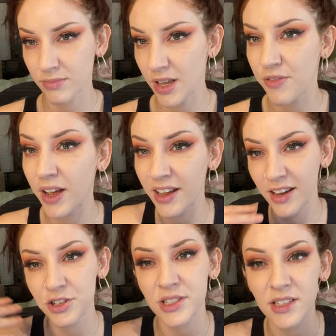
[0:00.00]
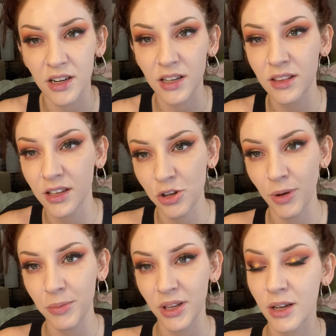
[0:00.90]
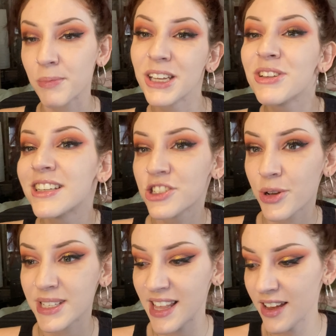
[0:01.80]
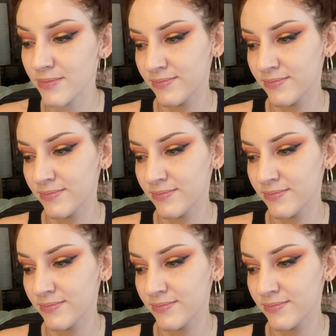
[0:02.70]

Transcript: if I had just done it, then you might be like, but you didn't show us that.